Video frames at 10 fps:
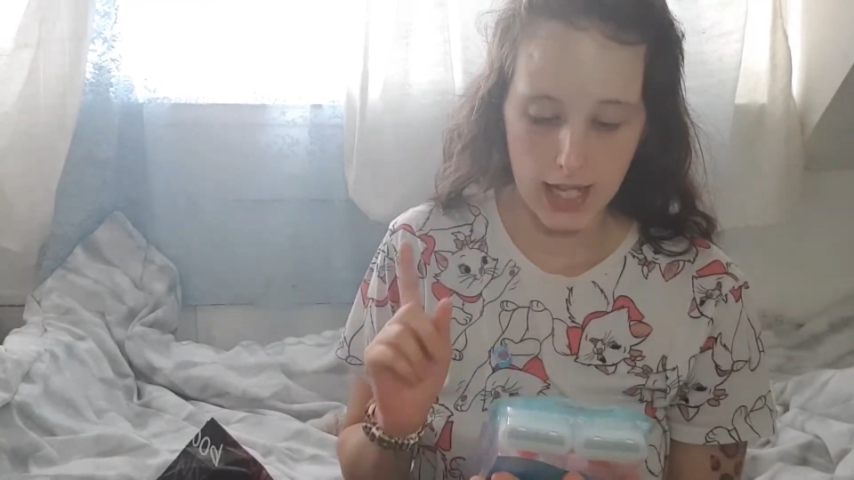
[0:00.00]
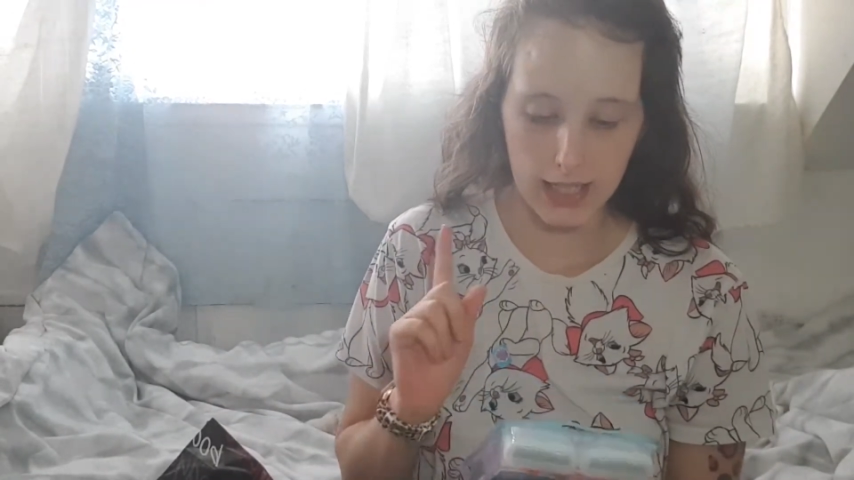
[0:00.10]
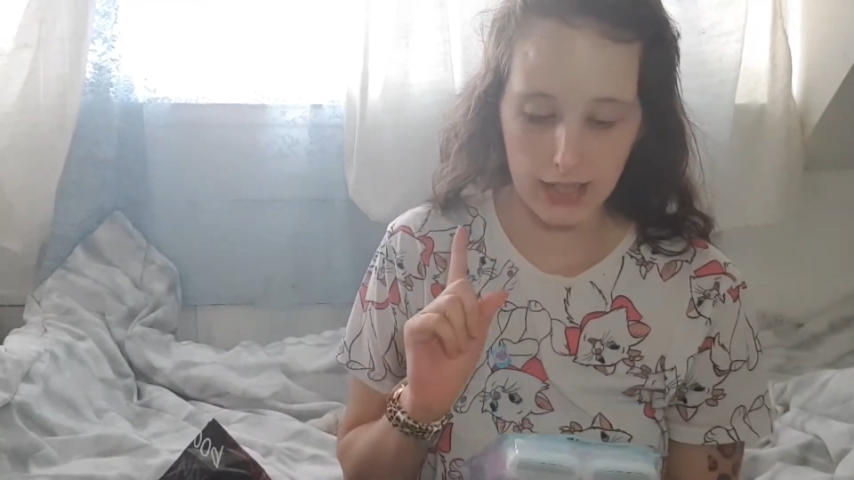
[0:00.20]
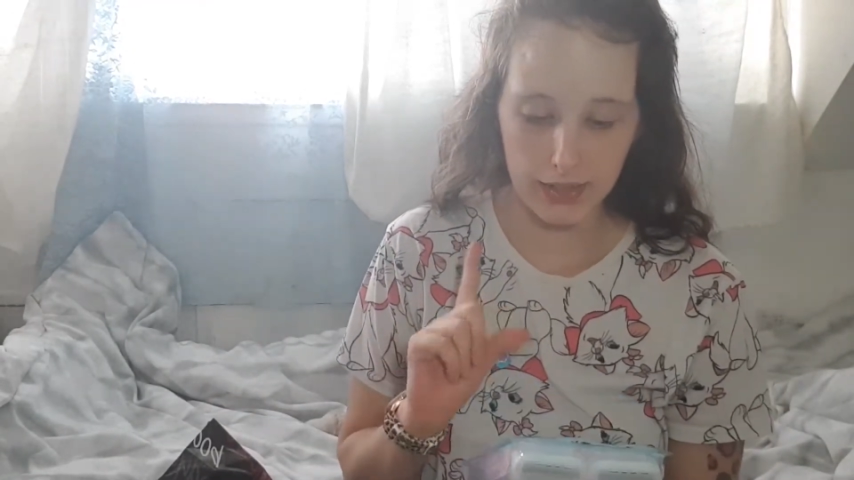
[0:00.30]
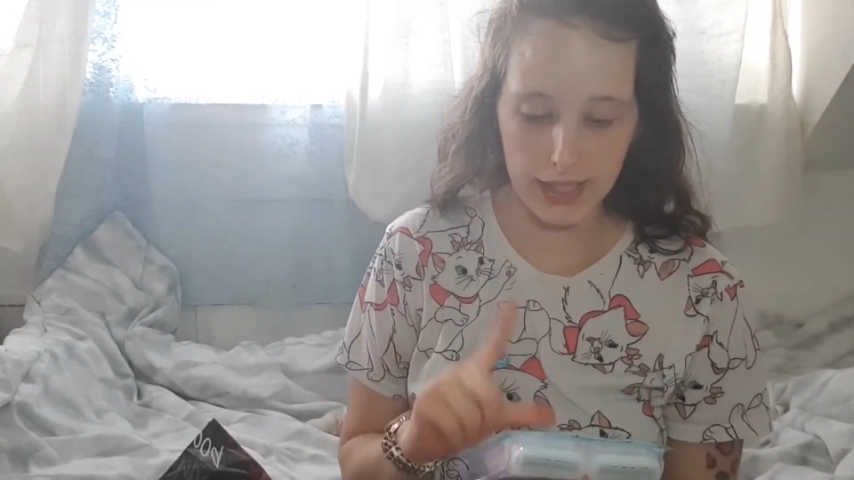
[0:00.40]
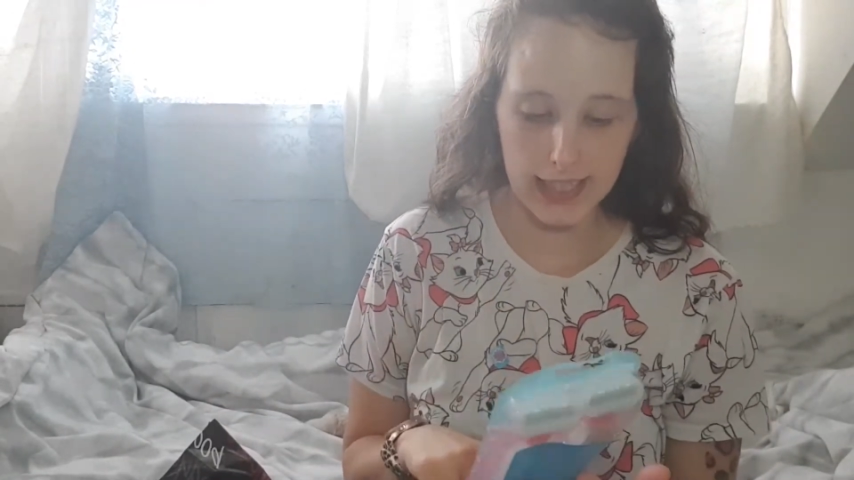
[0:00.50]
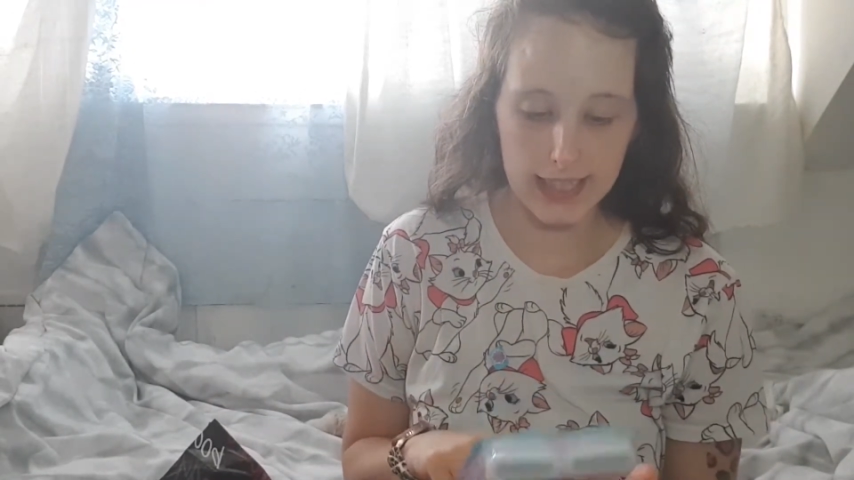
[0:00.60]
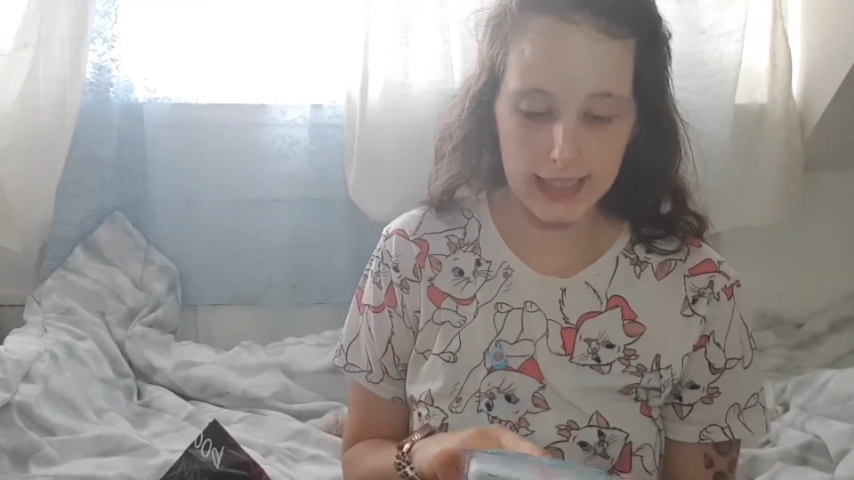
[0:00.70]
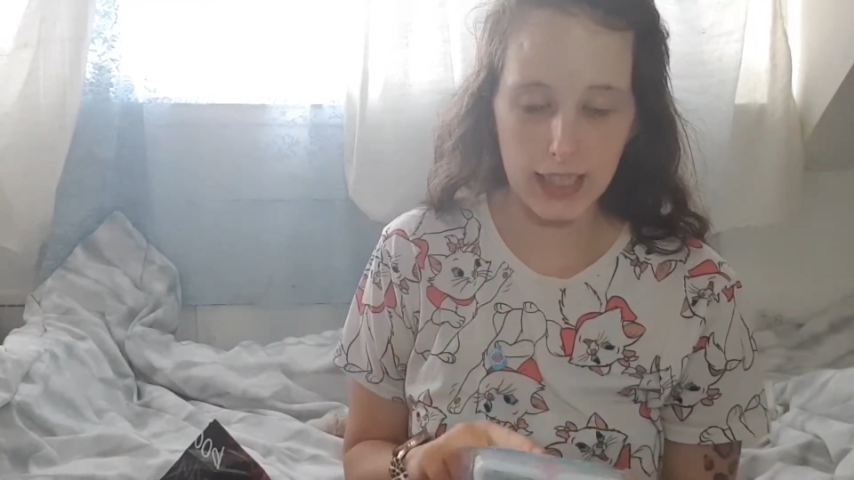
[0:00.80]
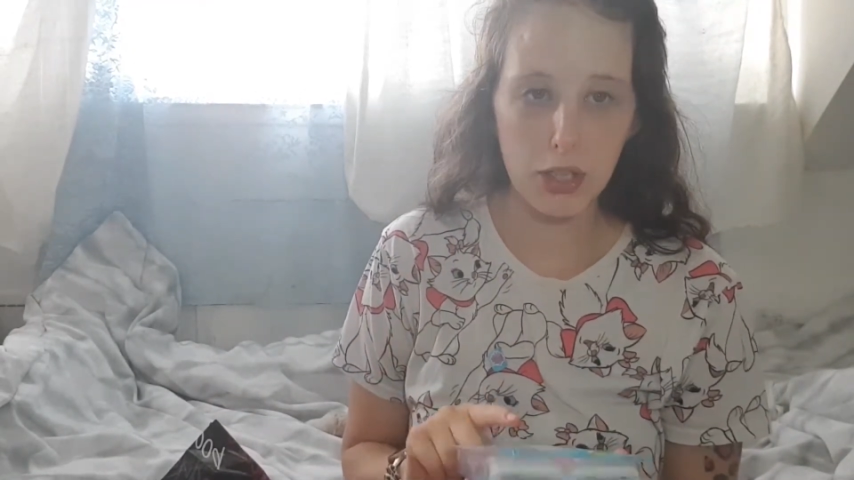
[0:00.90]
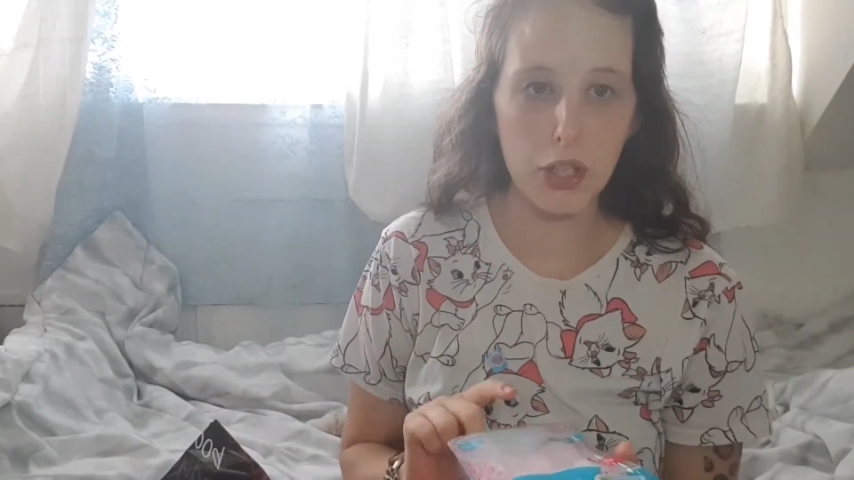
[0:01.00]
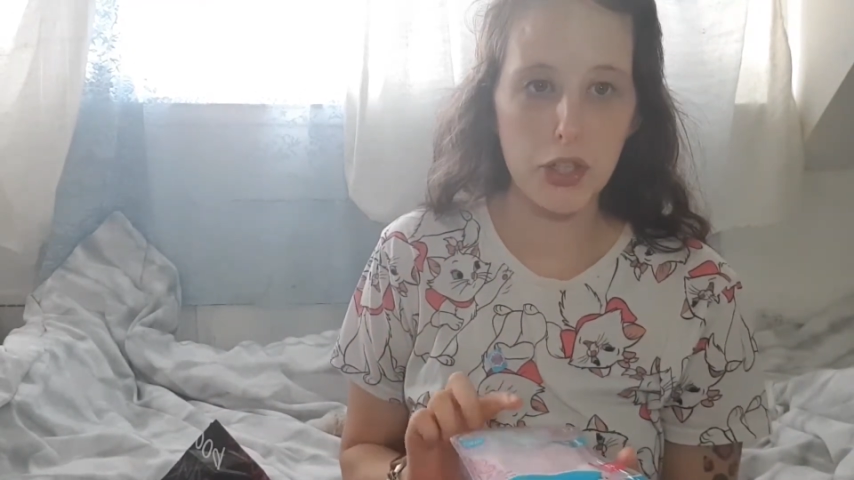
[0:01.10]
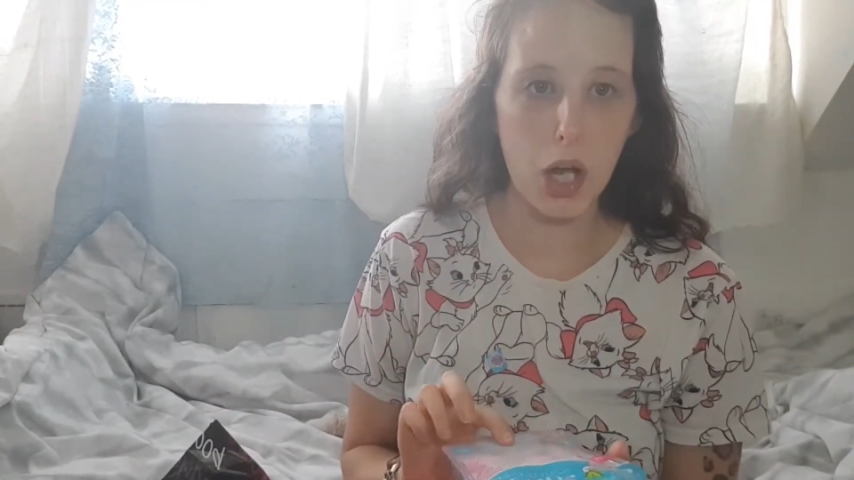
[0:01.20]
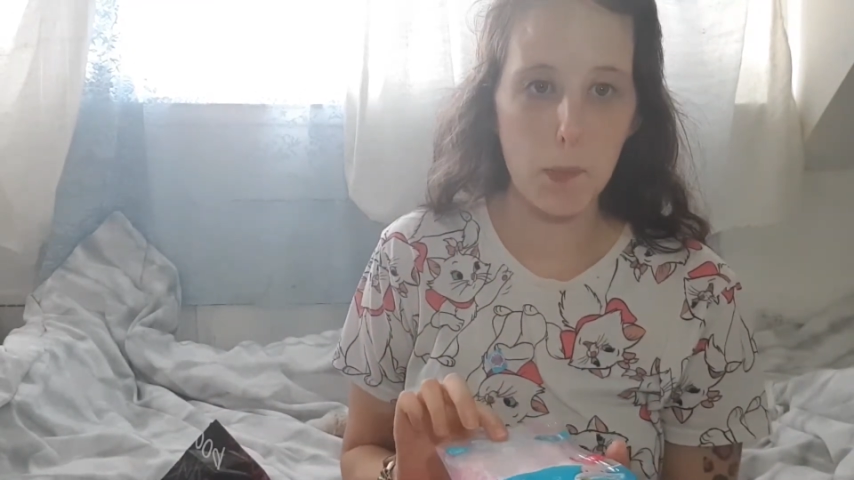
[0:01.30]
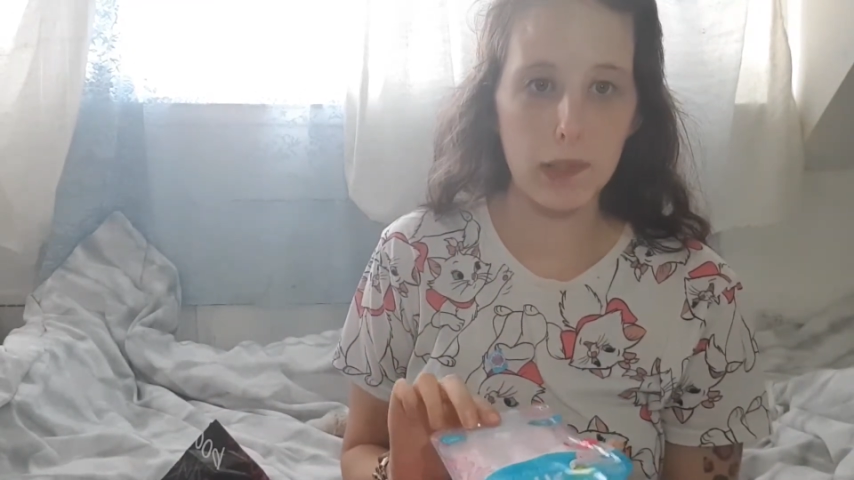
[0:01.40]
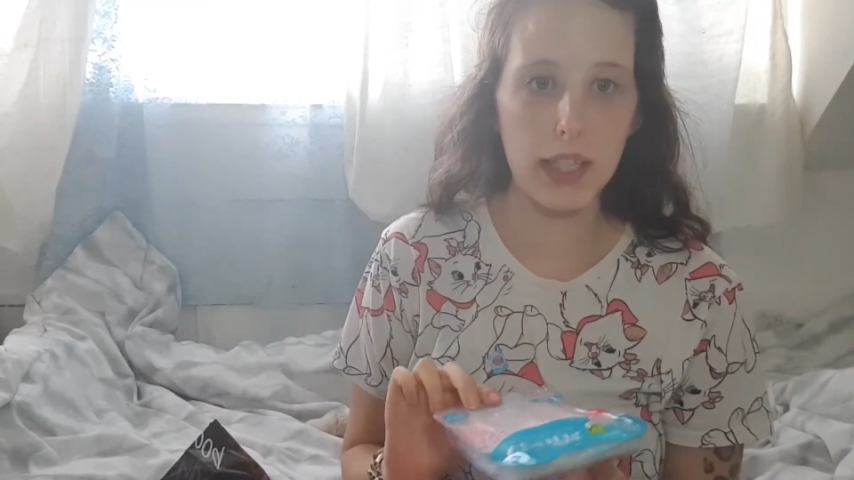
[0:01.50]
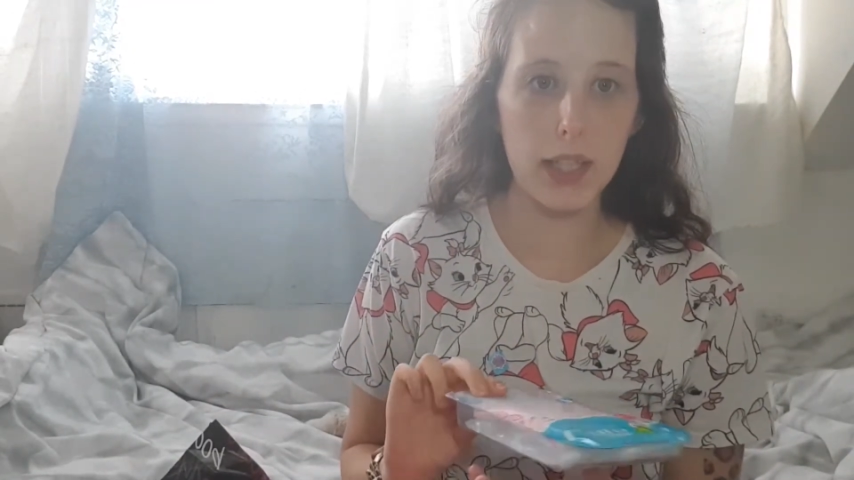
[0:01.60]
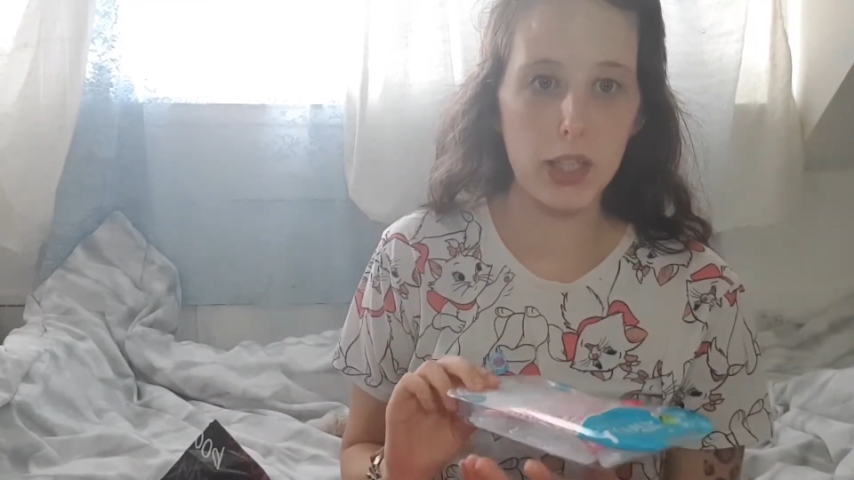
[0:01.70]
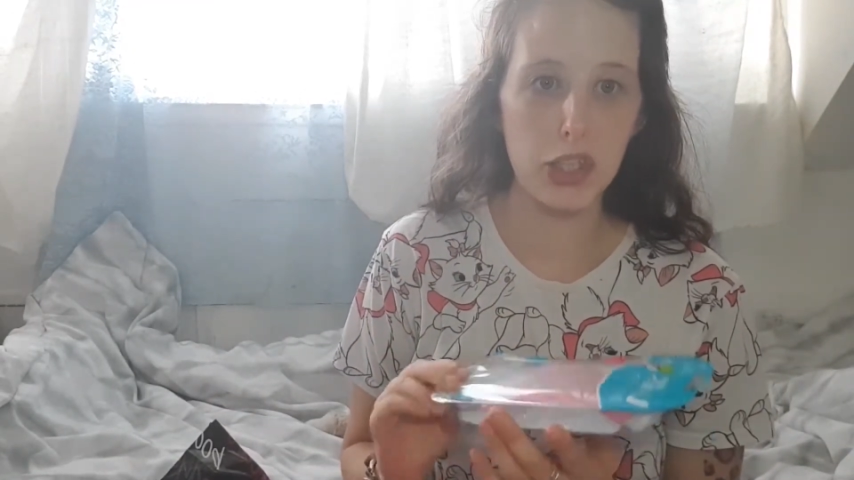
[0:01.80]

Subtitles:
Now these are not normally the